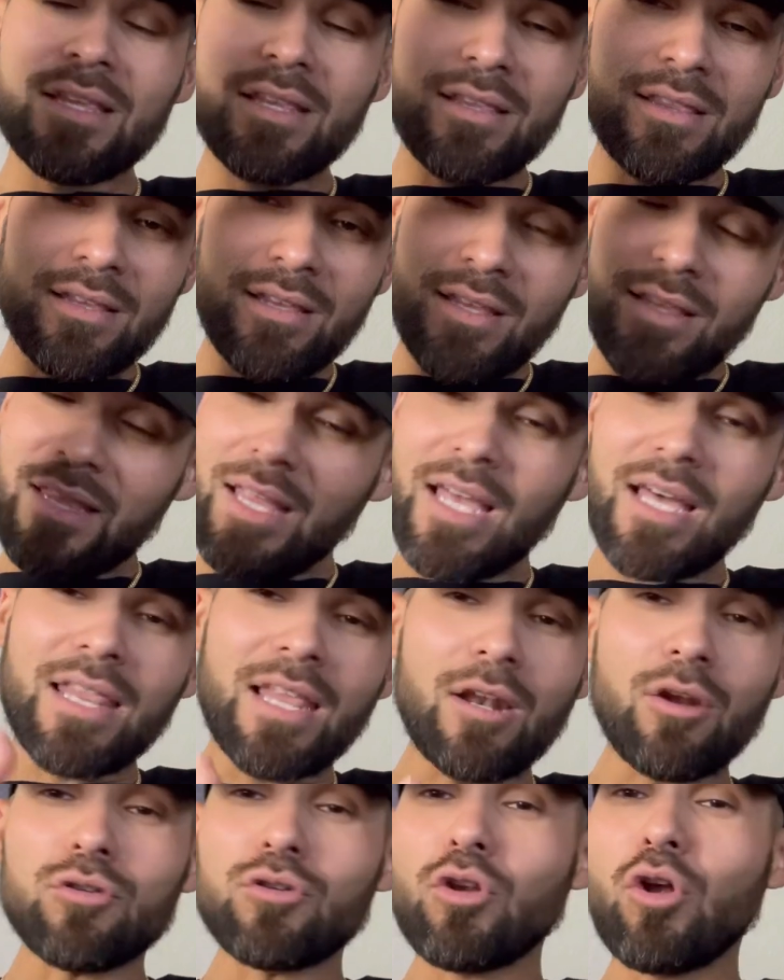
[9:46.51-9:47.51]

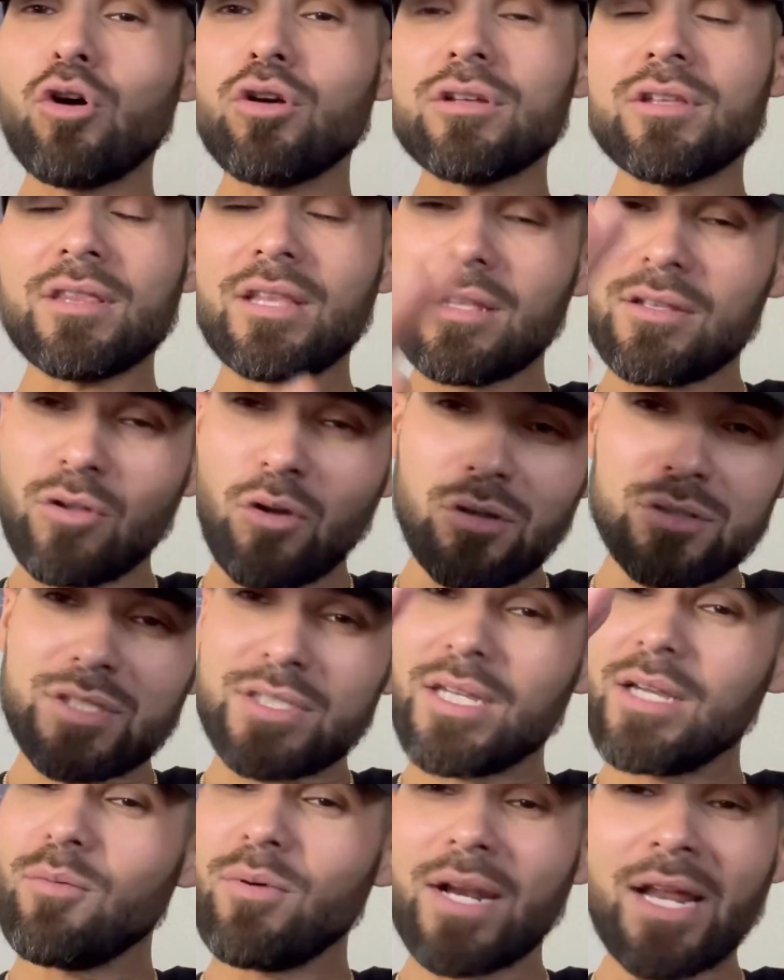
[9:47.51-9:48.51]
The
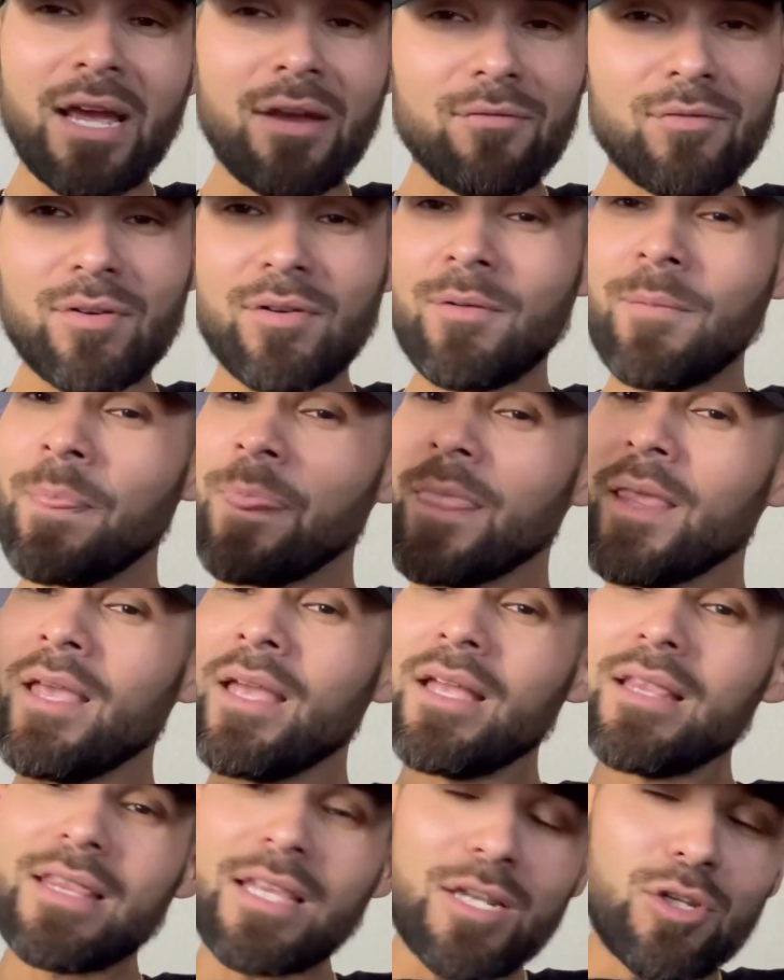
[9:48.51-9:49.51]
Noche, whatever,
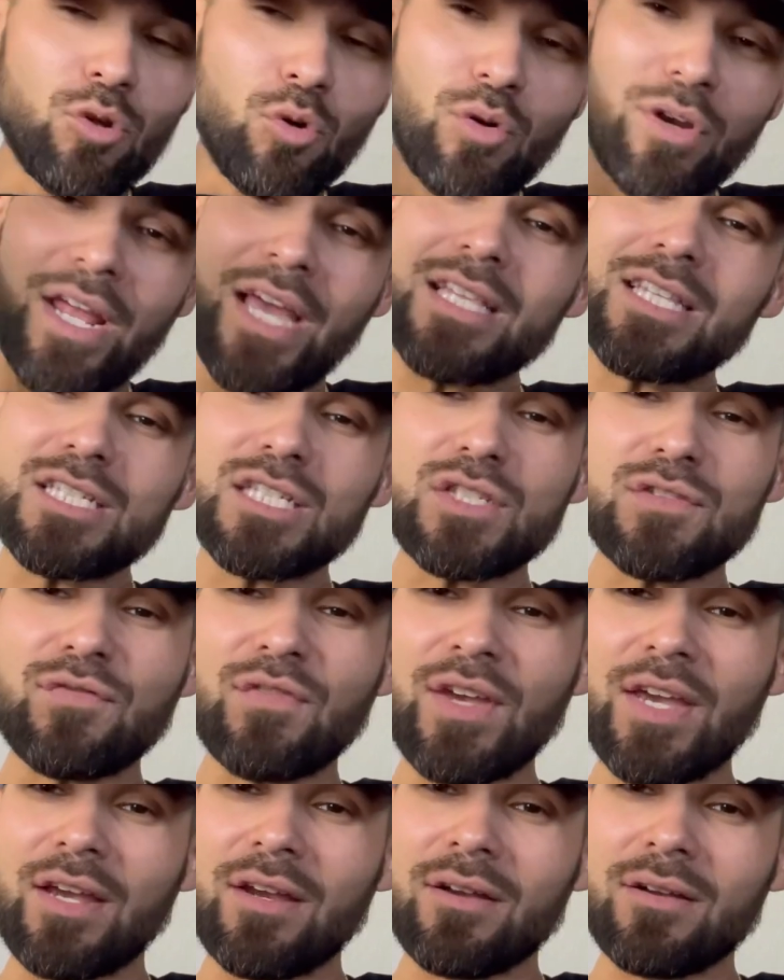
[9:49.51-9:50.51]
they're doing it at the
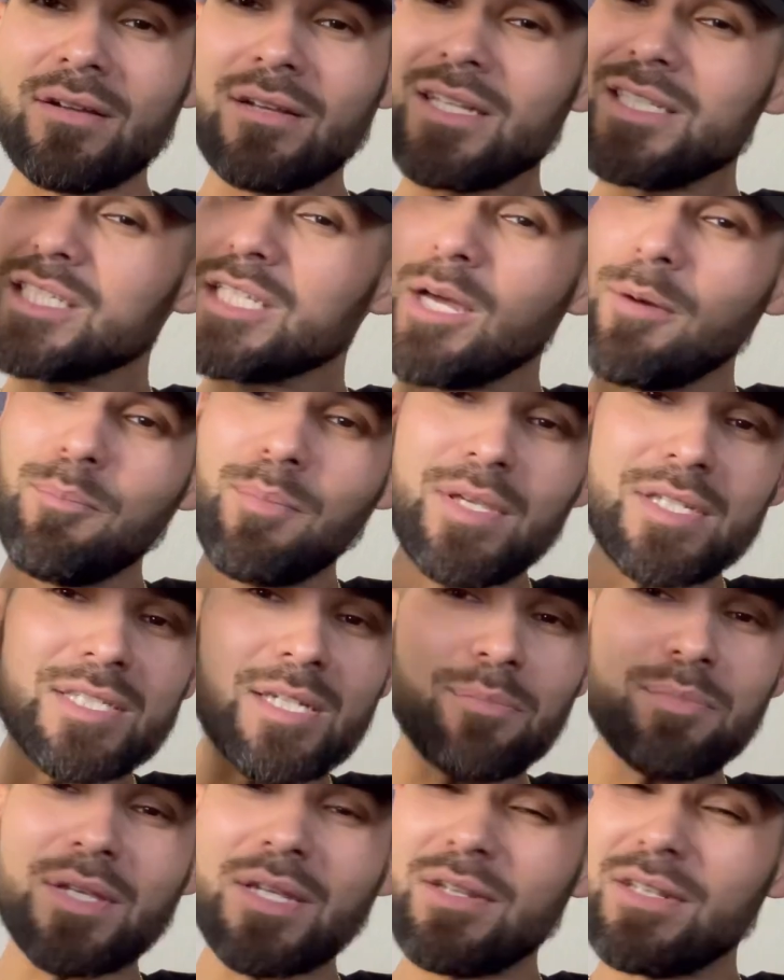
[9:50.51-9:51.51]
Sphere. It's going to be
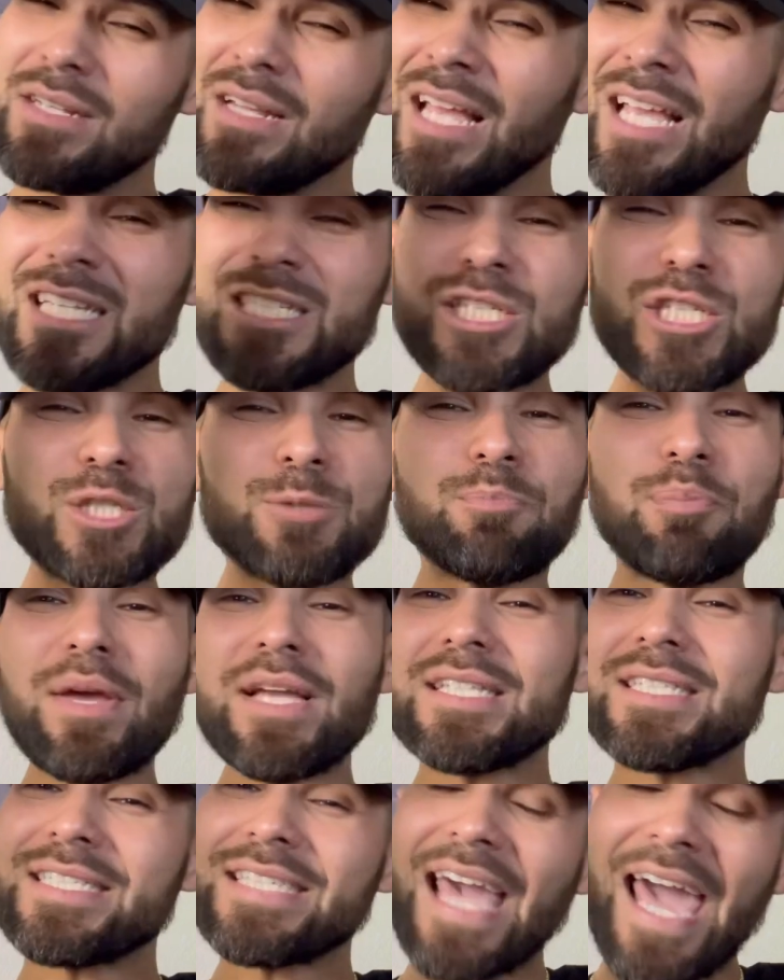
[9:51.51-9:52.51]
something
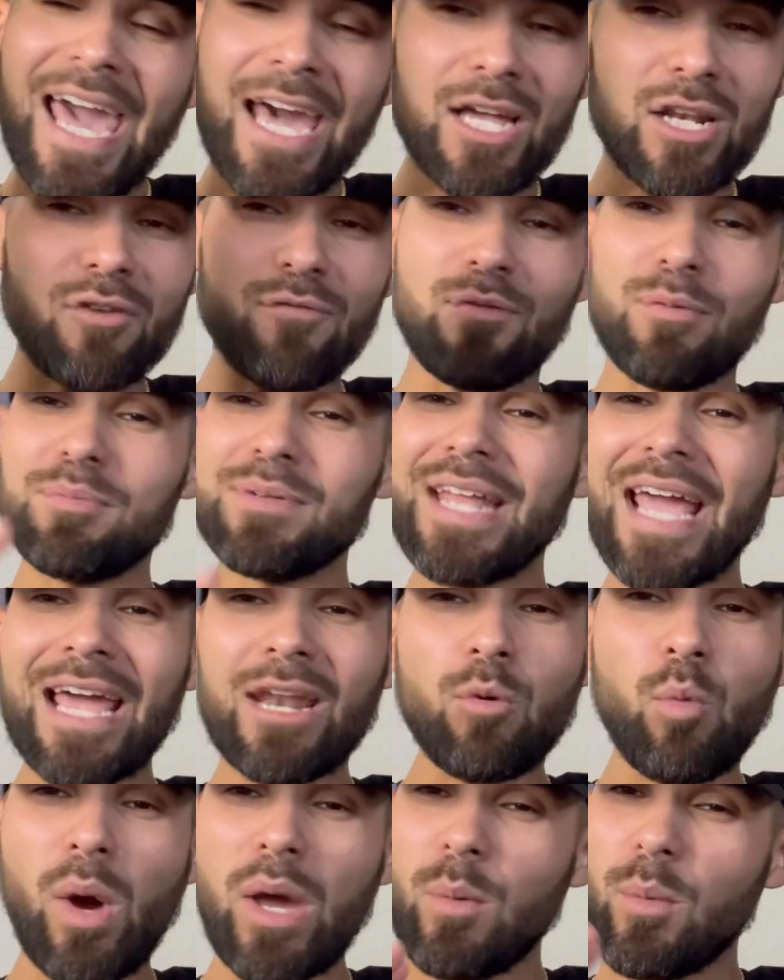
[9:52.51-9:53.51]
spectacular from
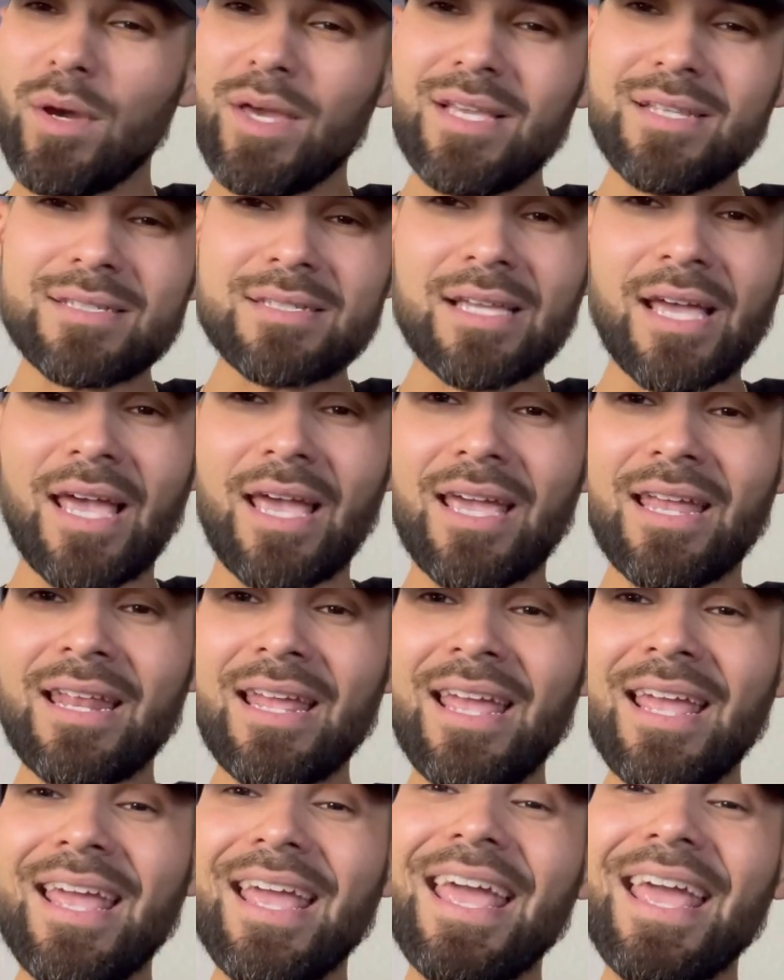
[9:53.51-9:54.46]
Dana White, what he's saying.